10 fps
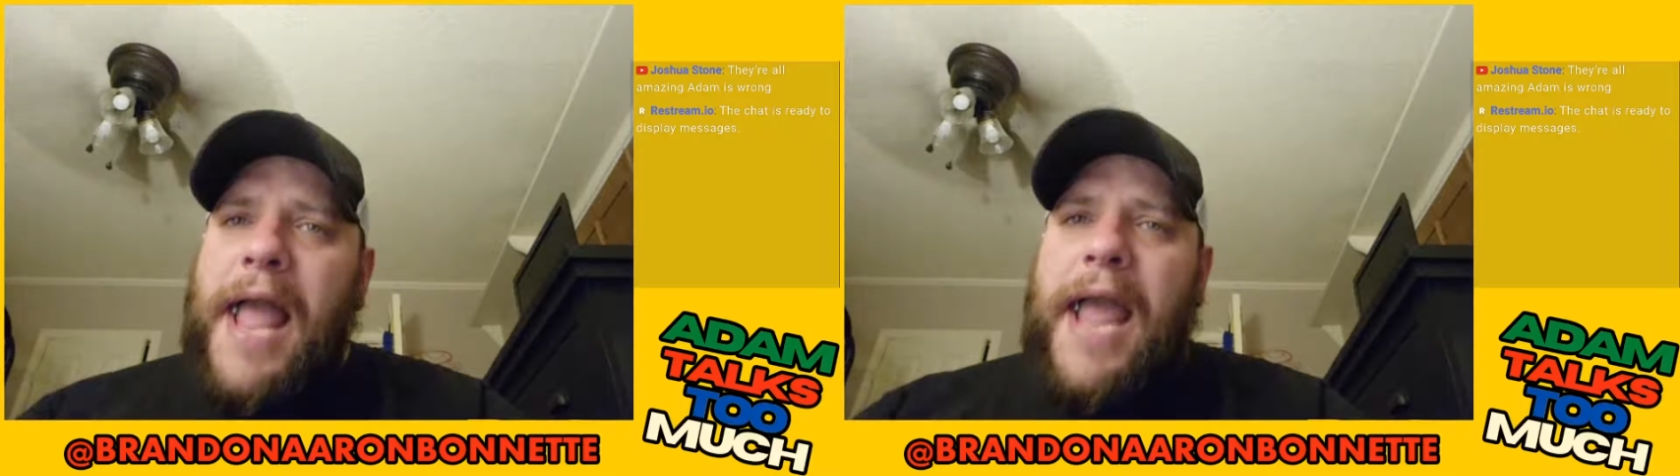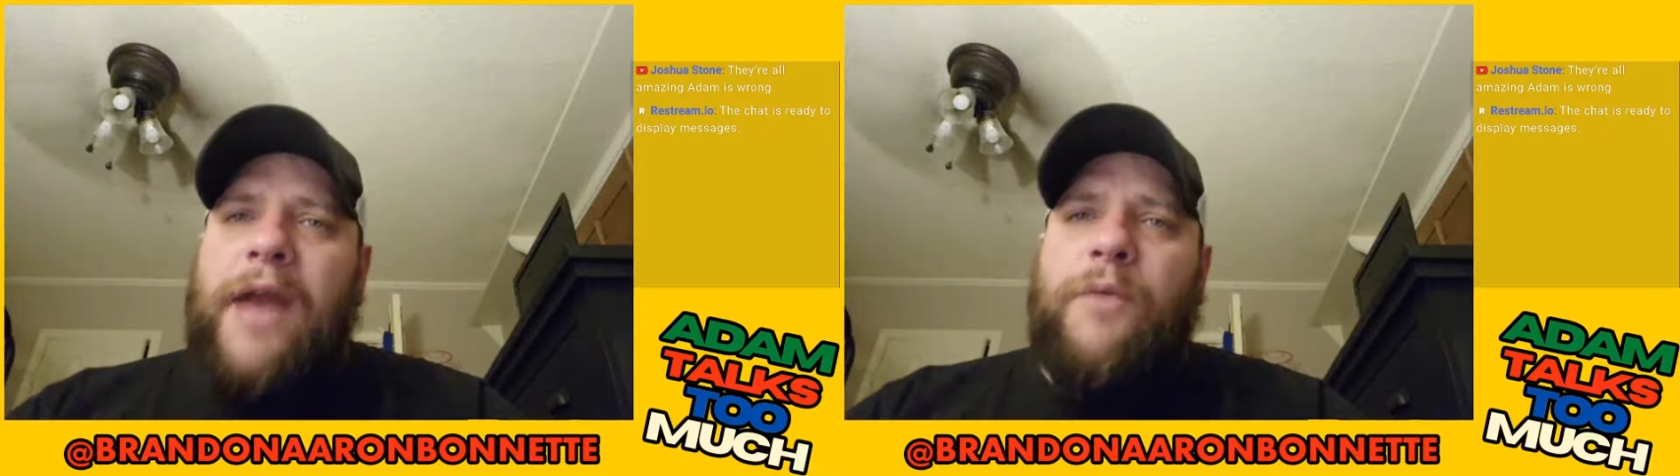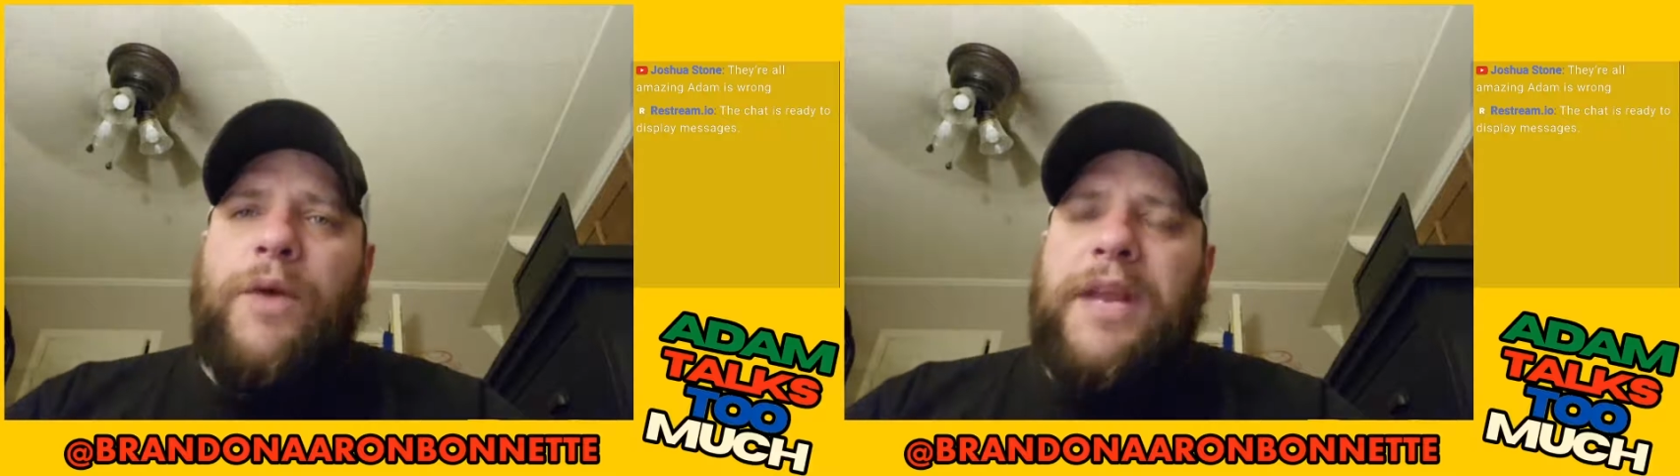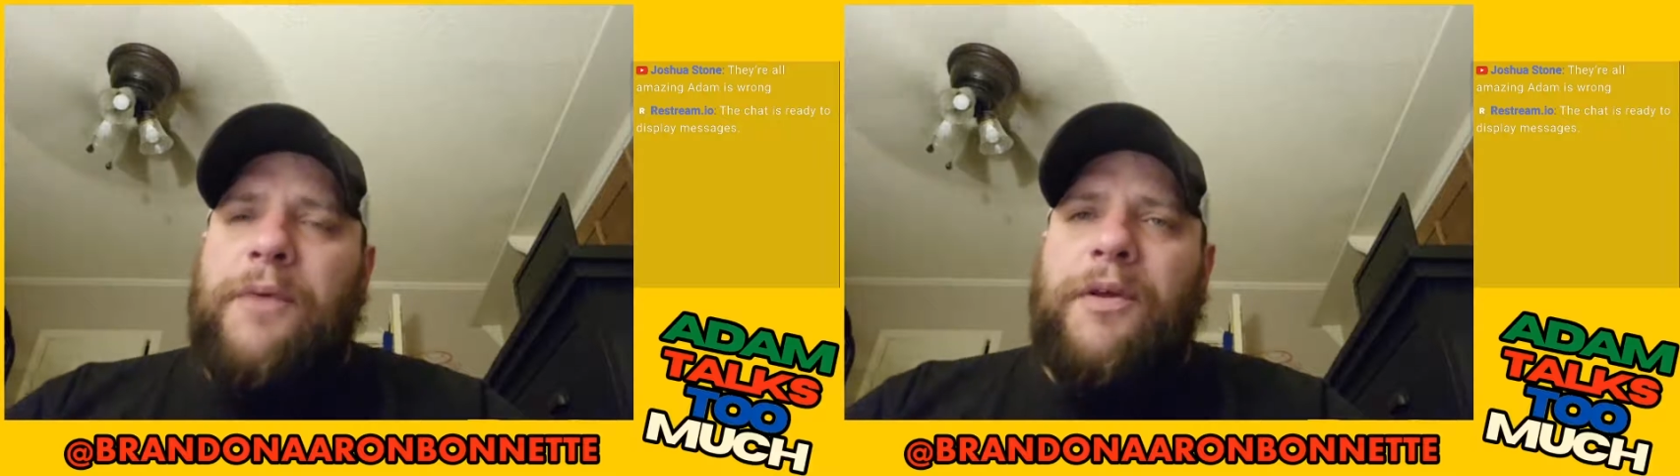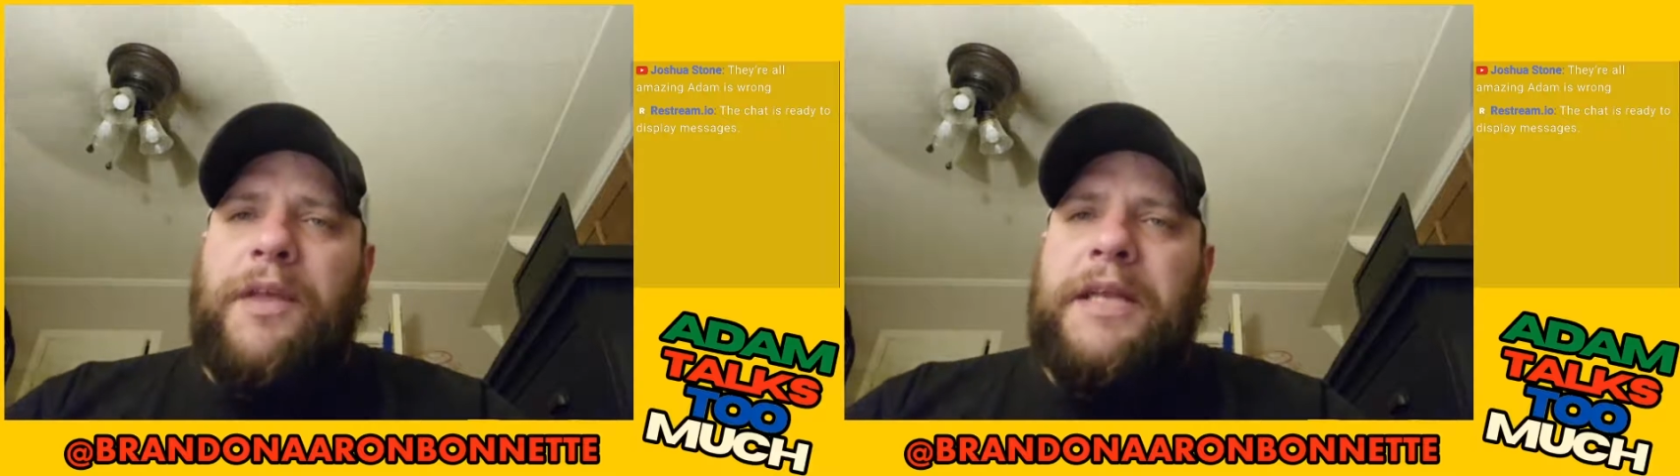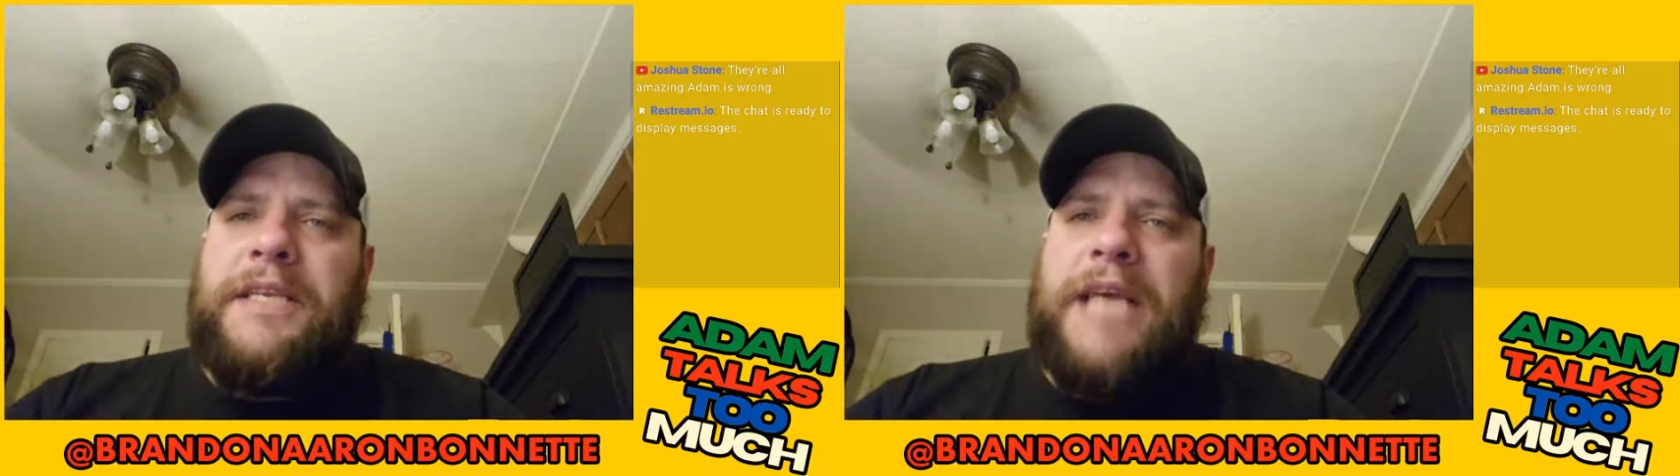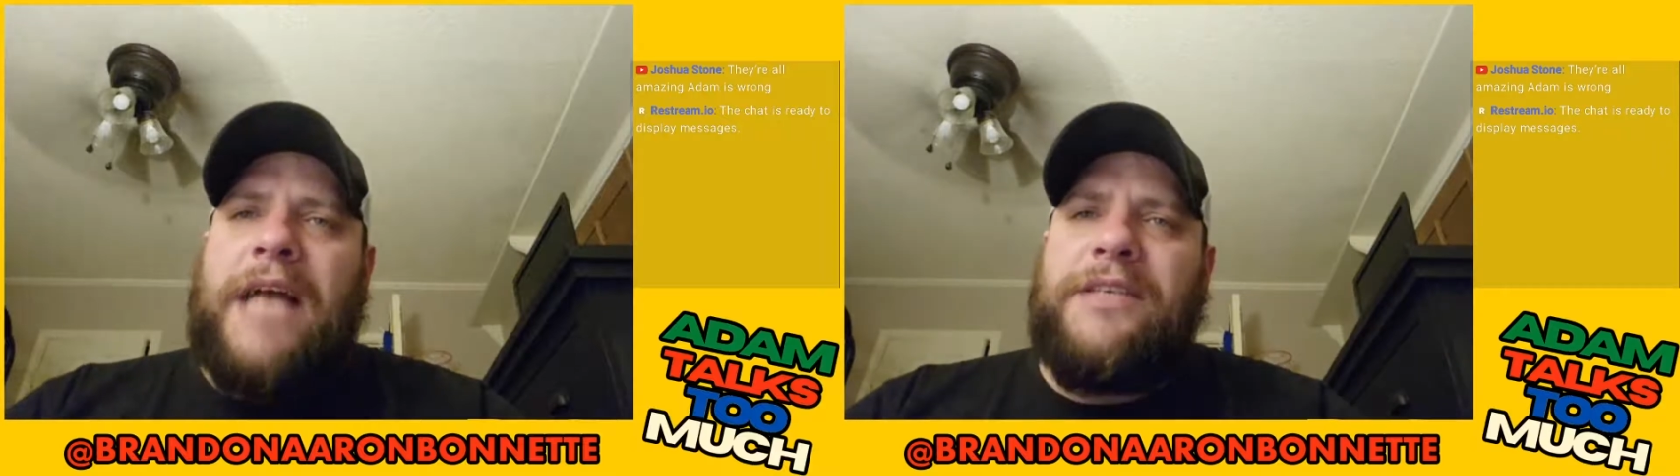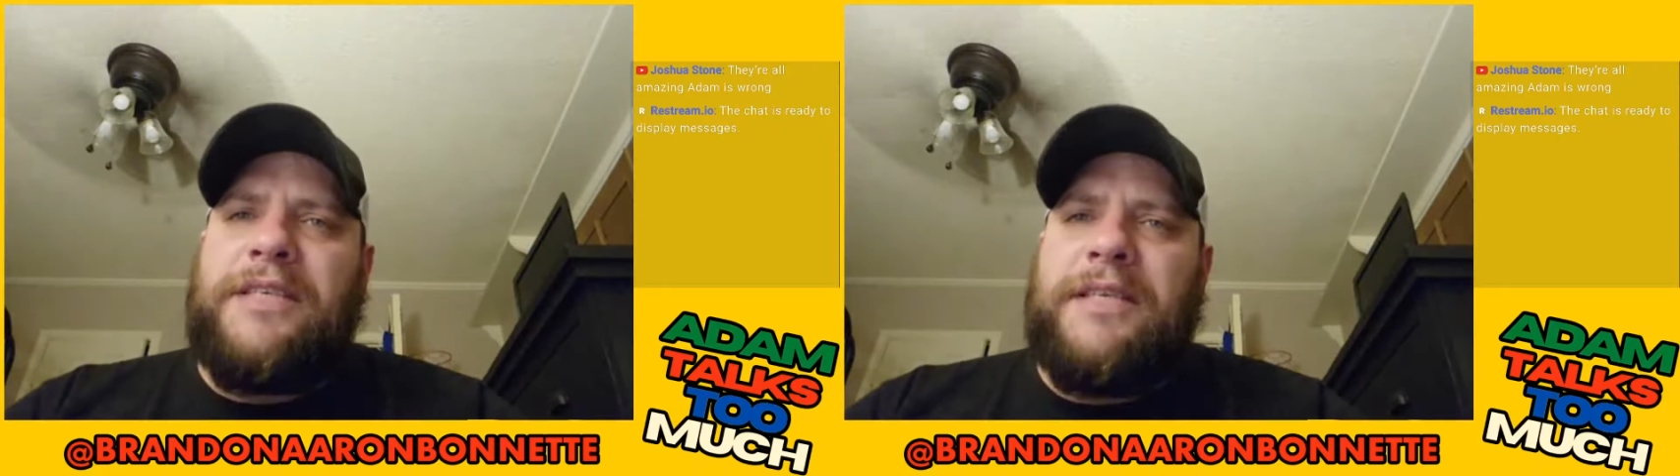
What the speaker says: and when he really attaches